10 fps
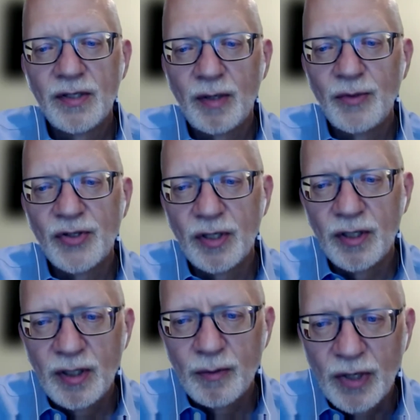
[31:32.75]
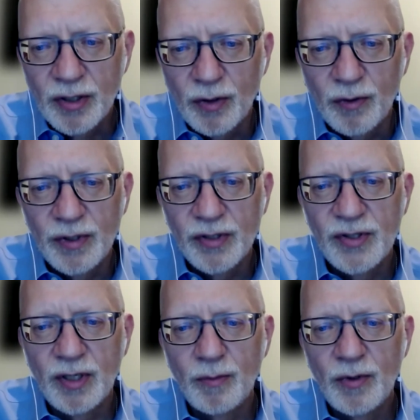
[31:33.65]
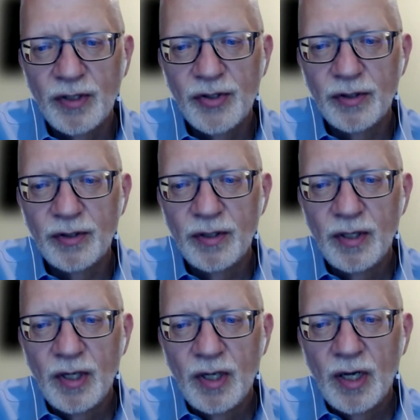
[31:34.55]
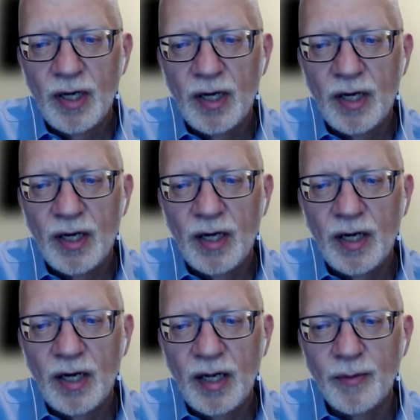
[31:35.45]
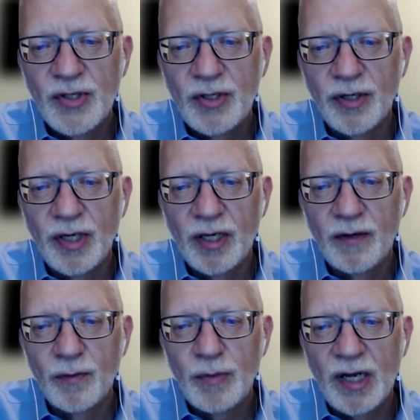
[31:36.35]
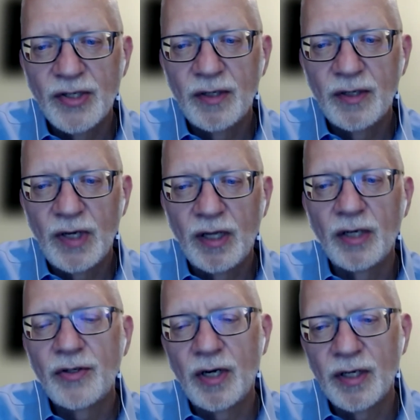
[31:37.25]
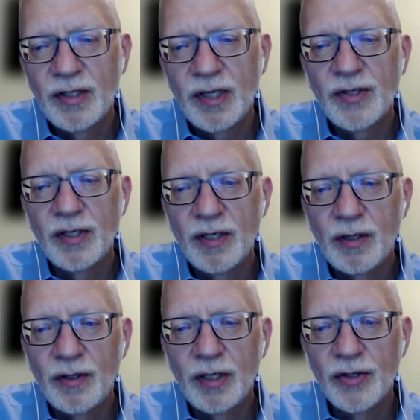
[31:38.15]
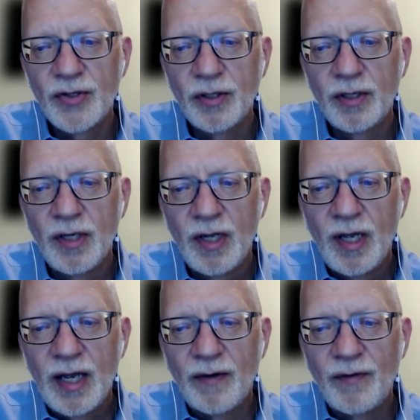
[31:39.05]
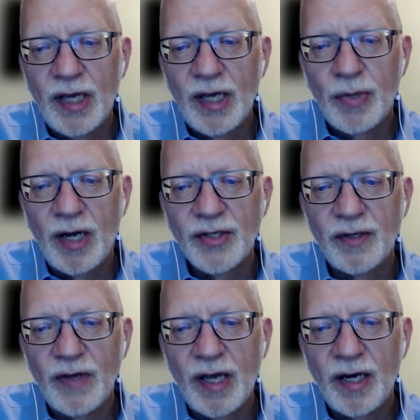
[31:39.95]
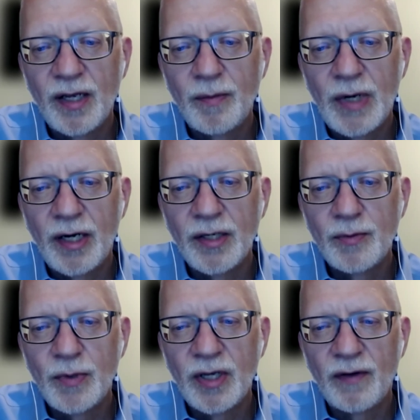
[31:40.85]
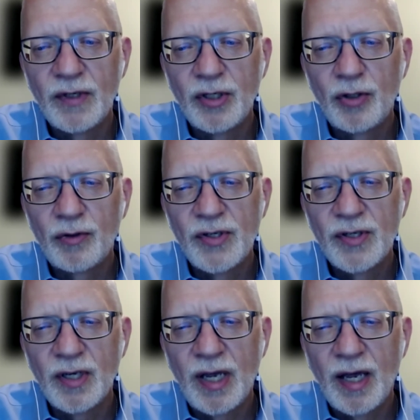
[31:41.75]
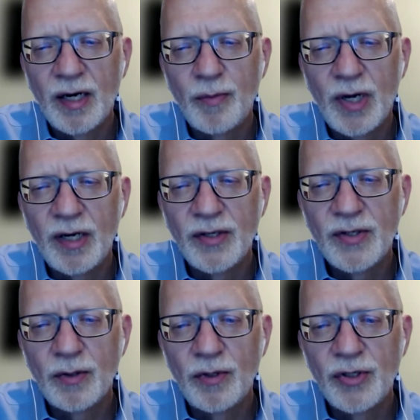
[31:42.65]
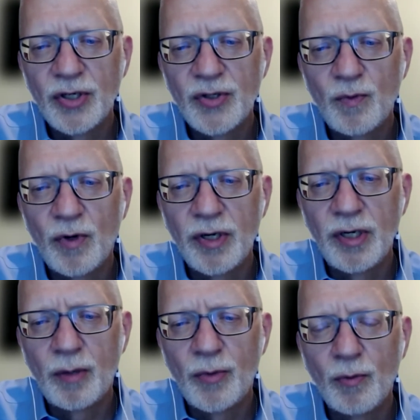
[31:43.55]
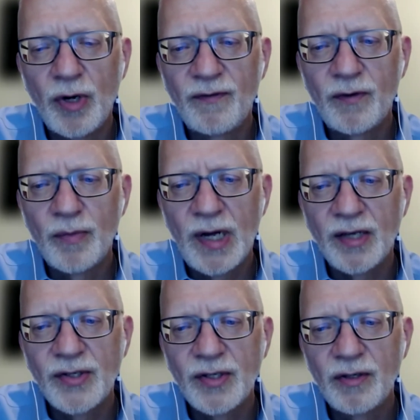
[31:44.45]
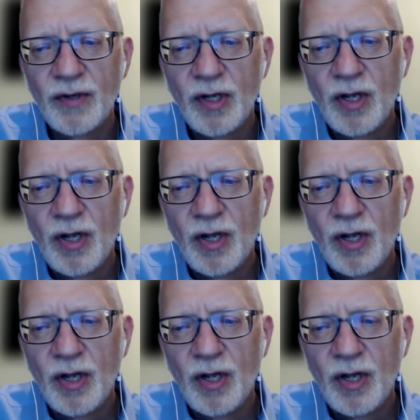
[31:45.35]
So I'm just going to keep on going with the same question. I am seronegative with positive electronic testing. Okay, that's good. Haven't had positive antibodies, but have increasing antibodies that were just one number away from positive.